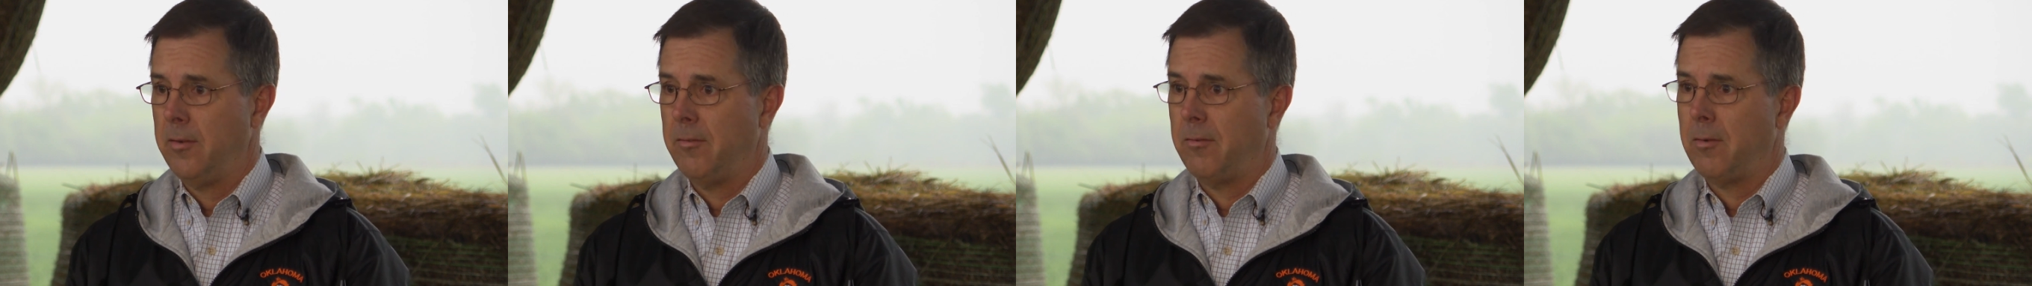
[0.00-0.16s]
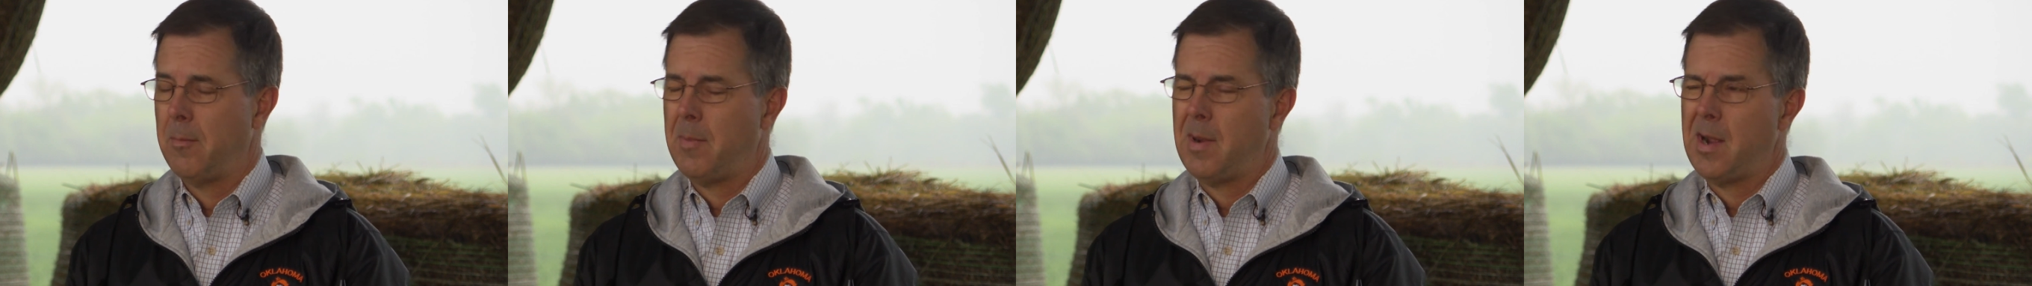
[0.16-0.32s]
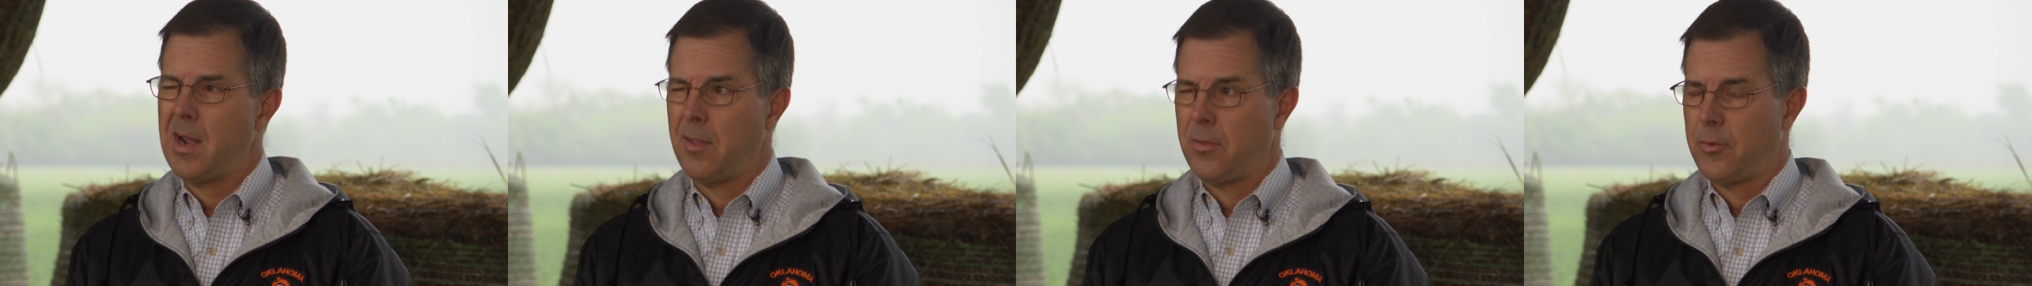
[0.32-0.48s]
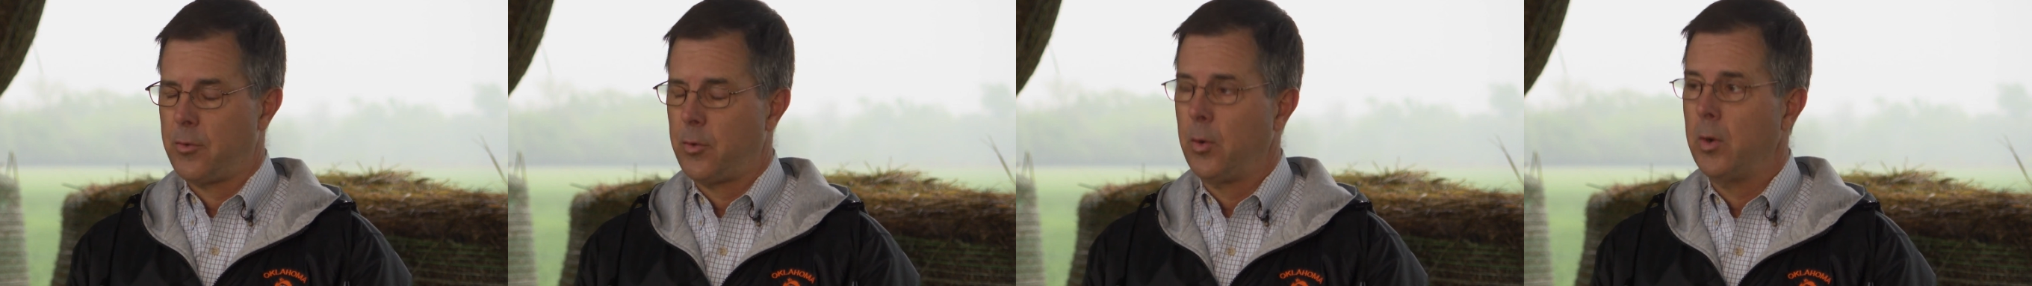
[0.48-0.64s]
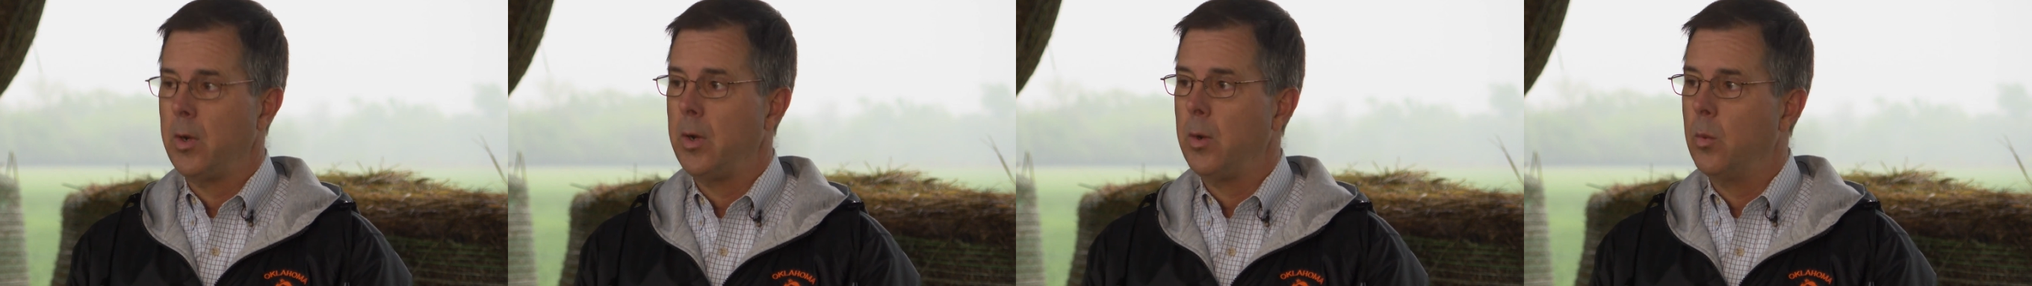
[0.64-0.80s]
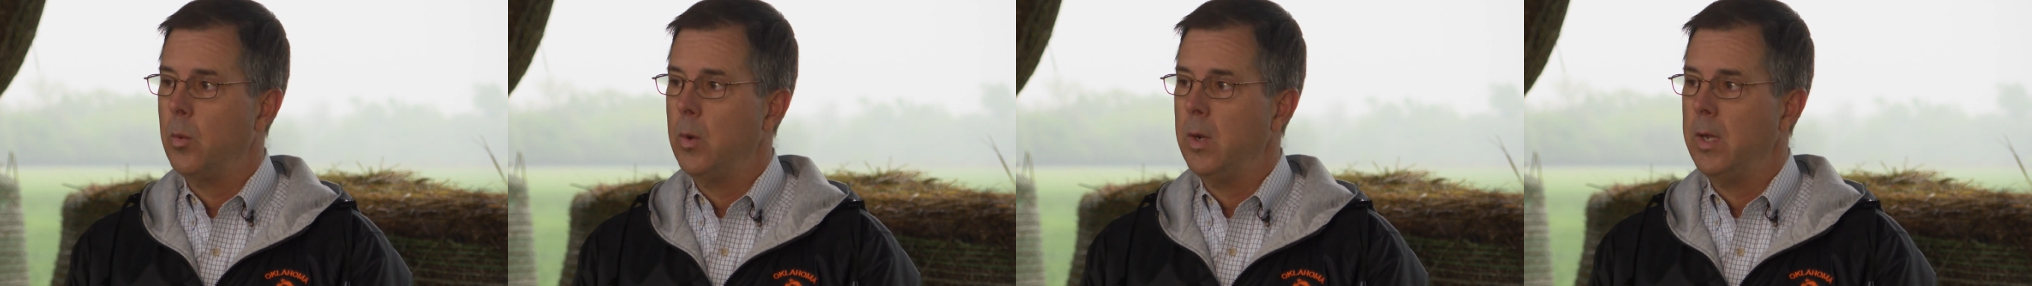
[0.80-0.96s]
of about
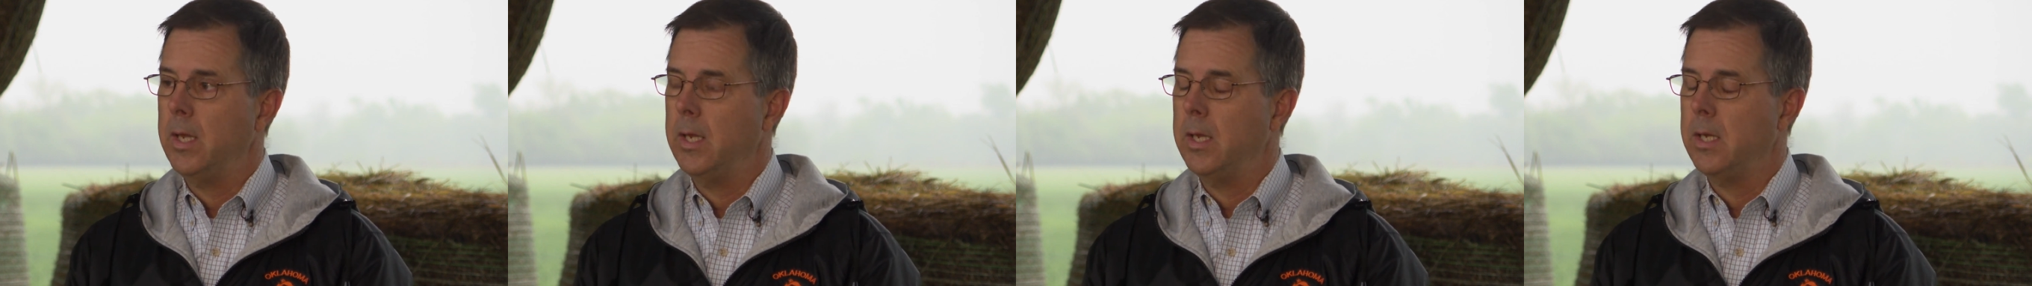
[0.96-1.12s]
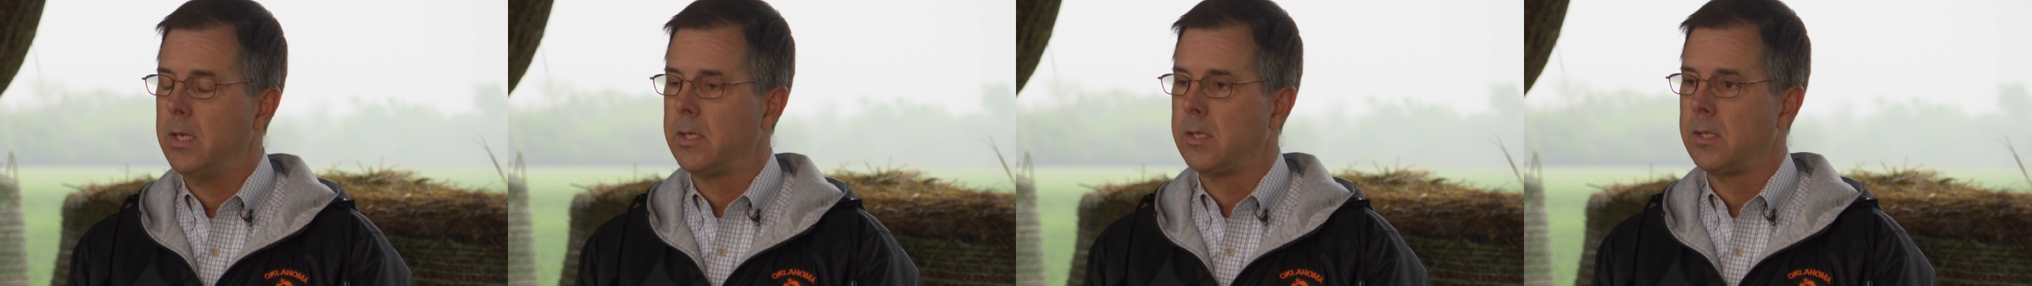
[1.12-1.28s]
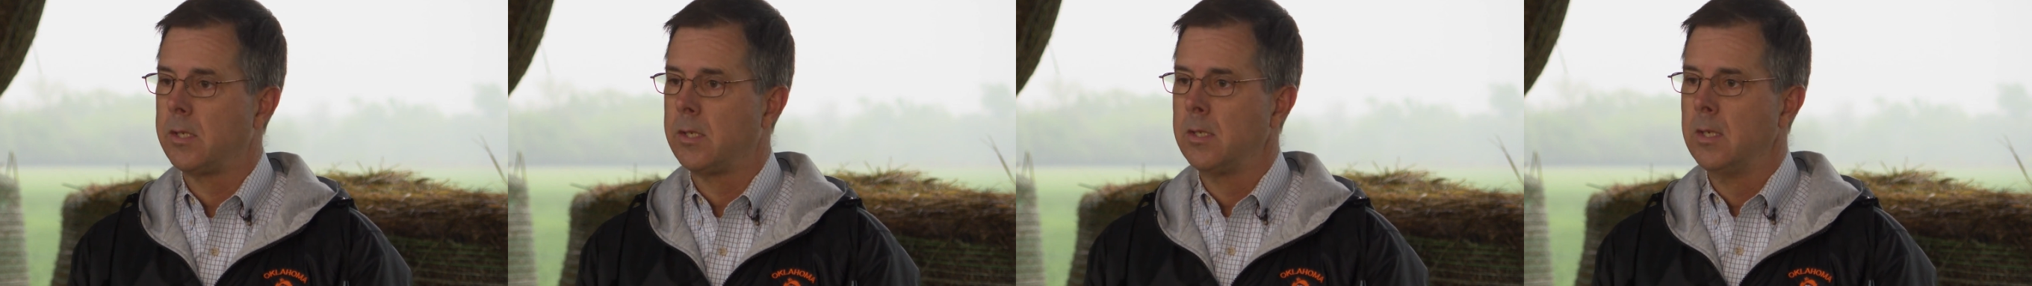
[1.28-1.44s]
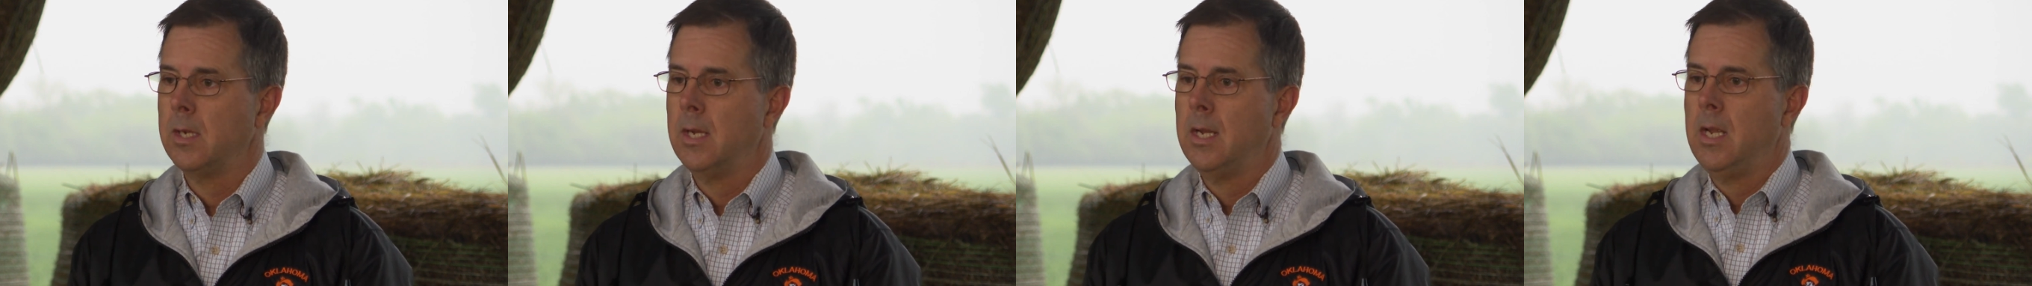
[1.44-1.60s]
three weeks.